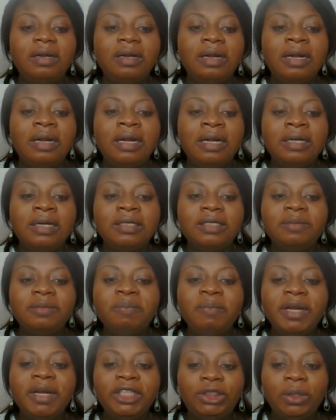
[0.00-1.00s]
and
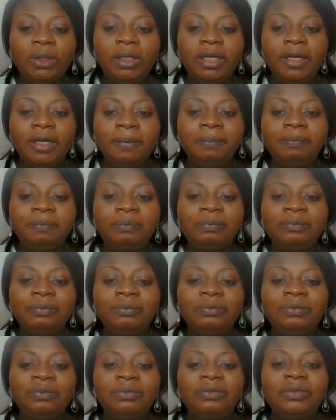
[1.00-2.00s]
measure them,
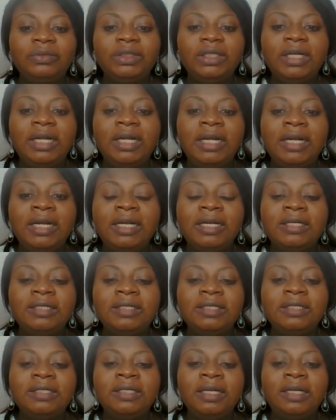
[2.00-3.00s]

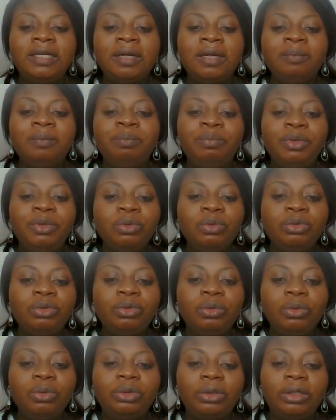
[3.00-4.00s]
and they can build
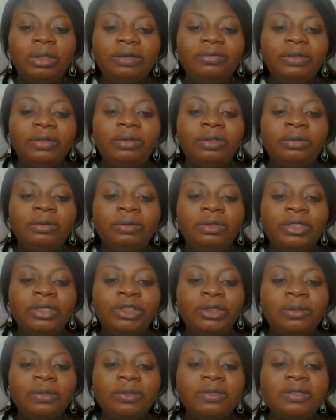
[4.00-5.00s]
road traffic
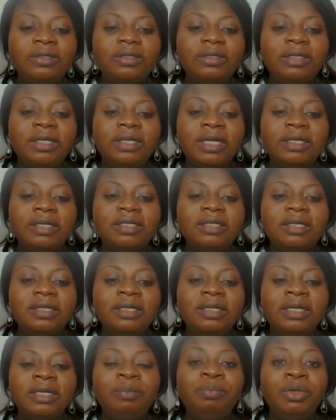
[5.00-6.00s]
regulations that
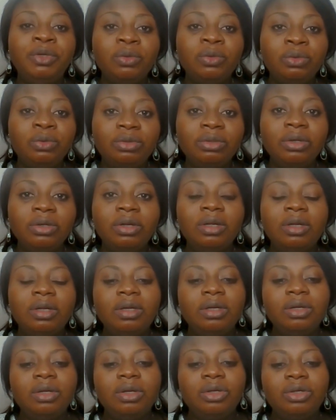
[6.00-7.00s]
they build
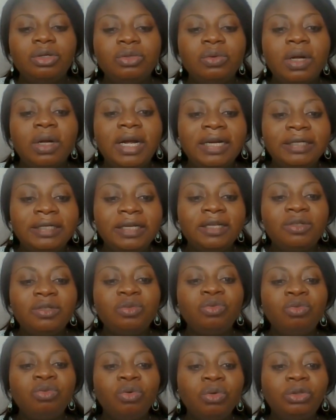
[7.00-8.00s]
to adhere
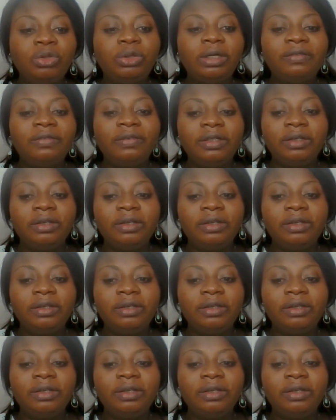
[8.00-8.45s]
to road traffic